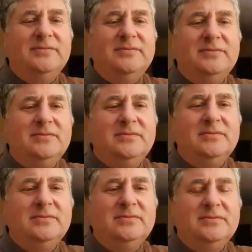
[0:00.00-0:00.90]

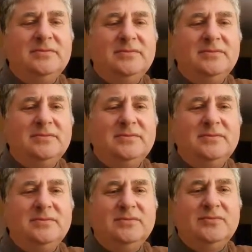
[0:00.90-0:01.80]

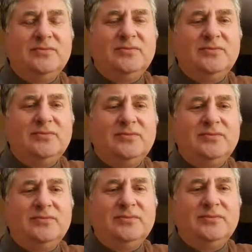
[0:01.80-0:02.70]

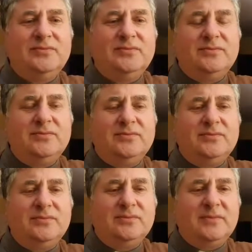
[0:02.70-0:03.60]

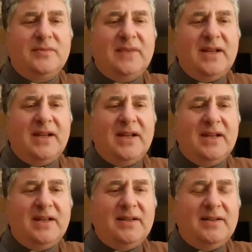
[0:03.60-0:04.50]

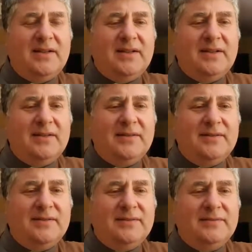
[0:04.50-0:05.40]

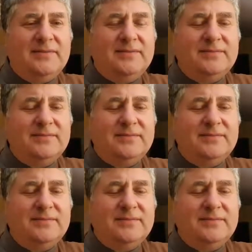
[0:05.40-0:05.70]
(silence)